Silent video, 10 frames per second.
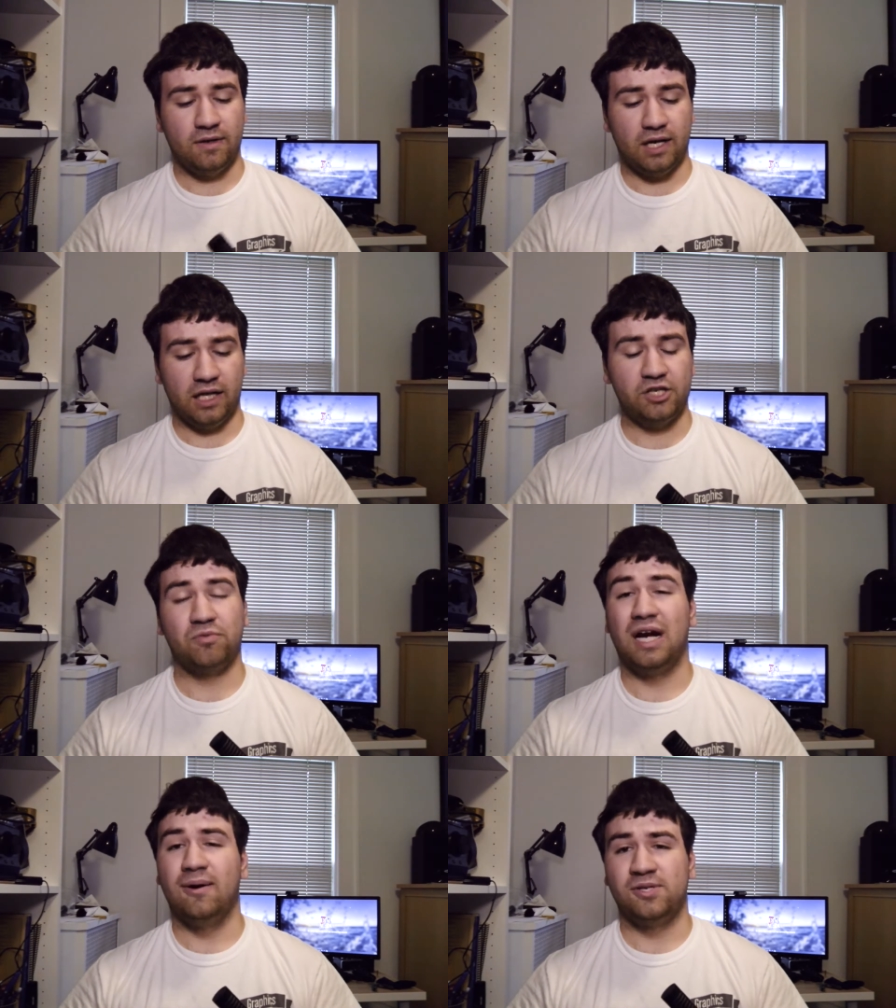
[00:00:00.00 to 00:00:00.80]
at least
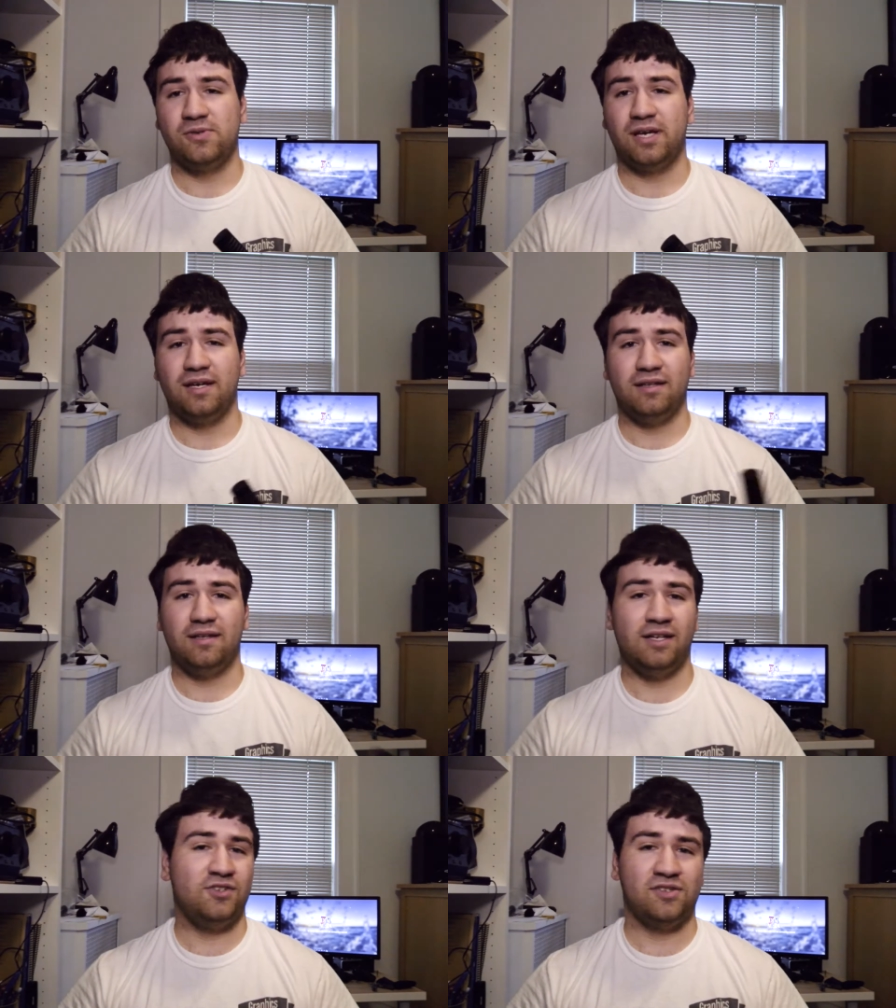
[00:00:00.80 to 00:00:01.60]
when I was using it,
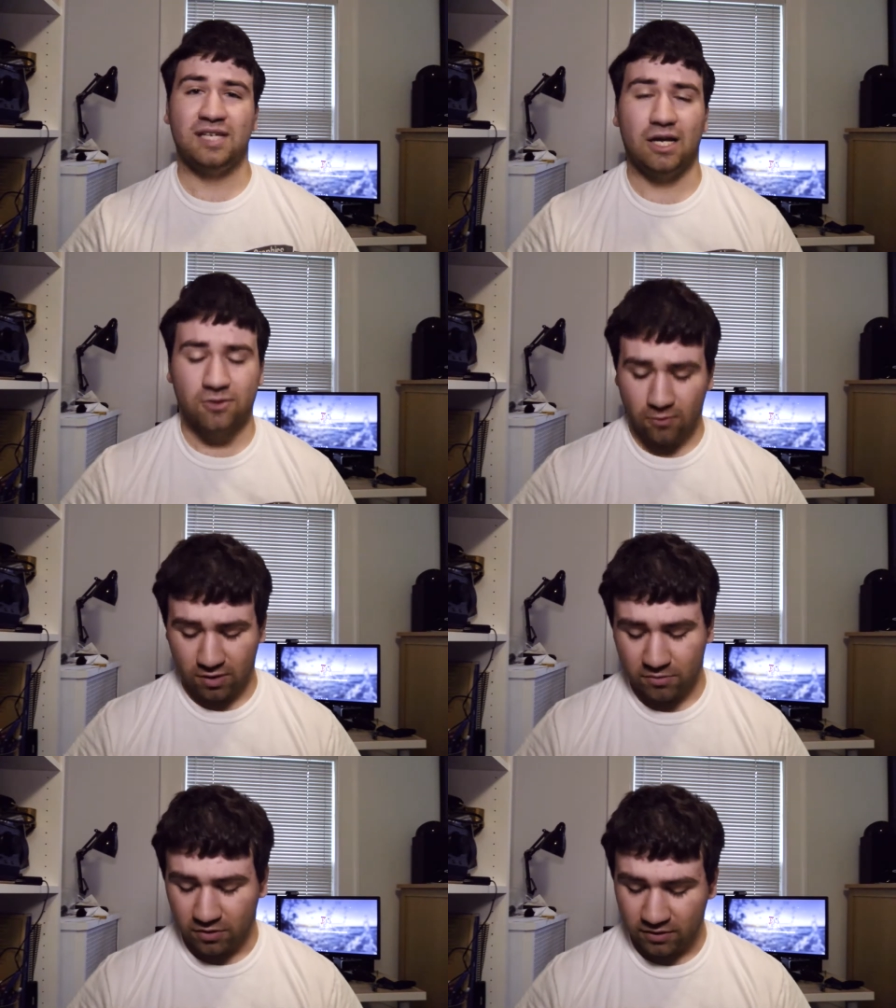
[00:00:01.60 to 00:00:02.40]
it just sounds
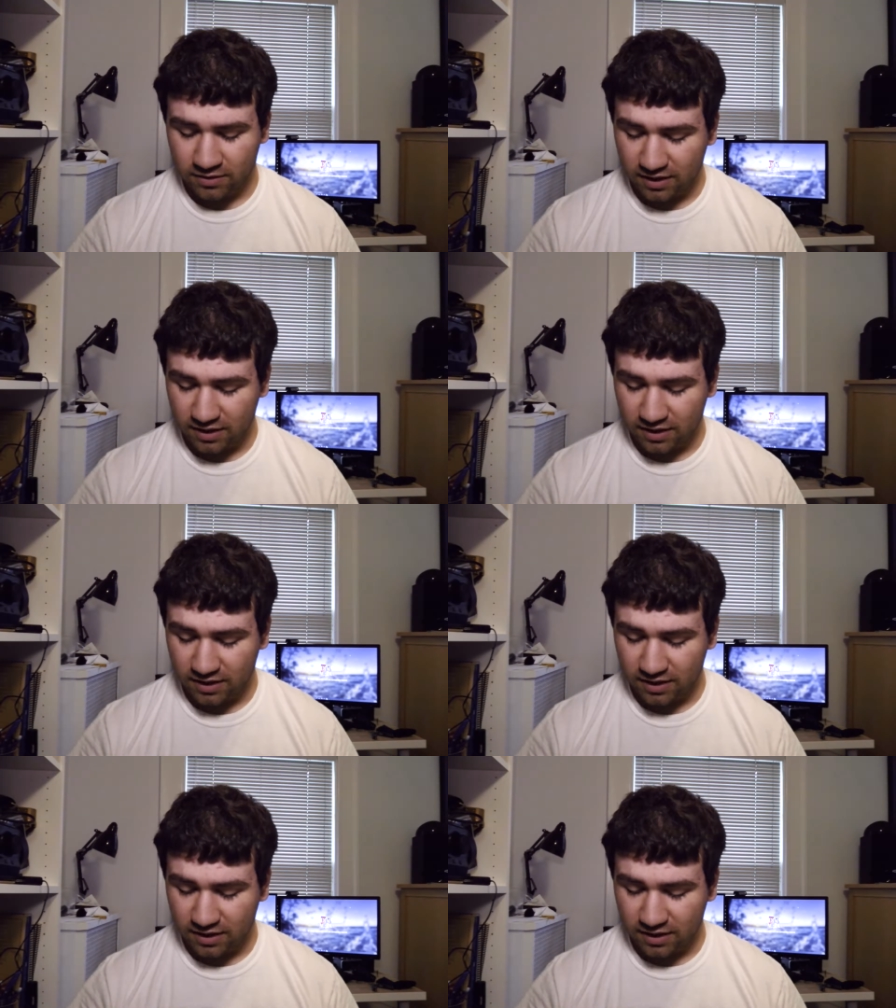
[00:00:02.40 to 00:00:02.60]
horrible.